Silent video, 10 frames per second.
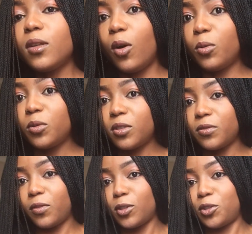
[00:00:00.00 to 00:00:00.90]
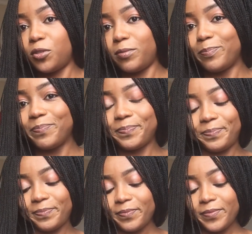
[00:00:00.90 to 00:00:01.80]
almost a fortune.
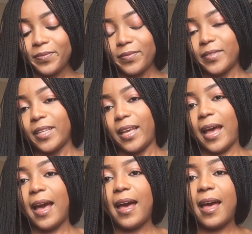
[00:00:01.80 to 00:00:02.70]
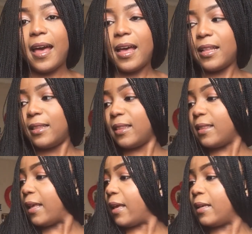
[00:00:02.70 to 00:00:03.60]
And
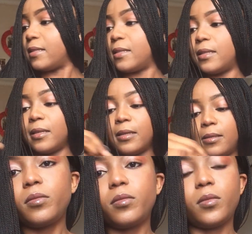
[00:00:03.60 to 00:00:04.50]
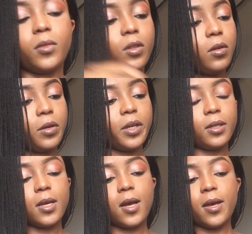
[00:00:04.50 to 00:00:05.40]
there's this. All right,
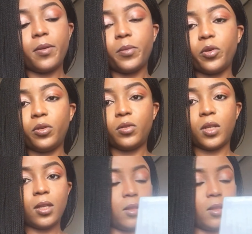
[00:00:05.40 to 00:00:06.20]
I'm going to get,